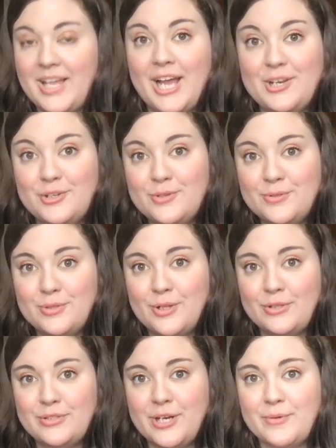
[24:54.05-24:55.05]
new
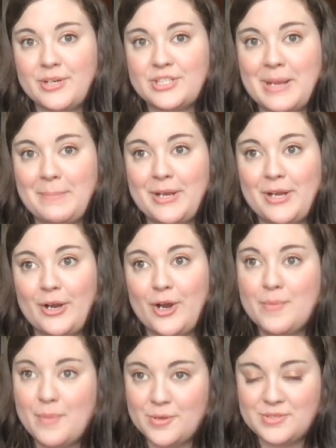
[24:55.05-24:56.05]
local needlework shop in
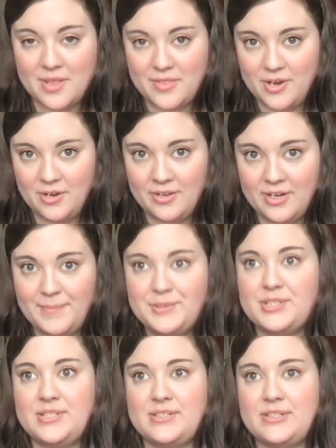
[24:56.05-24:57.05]
Irmo, South Carolina, which
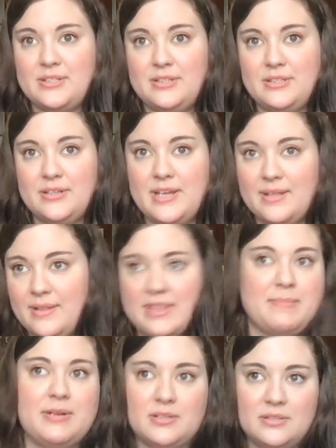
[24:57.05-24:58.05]
is in the
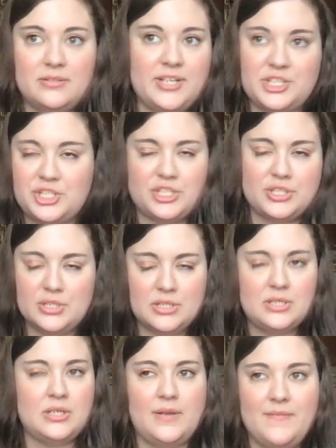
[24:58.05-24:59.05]
middle-ish
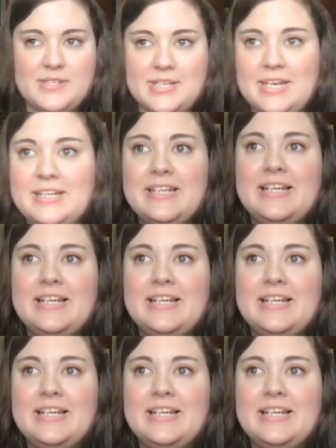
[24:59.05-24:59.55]
of the state.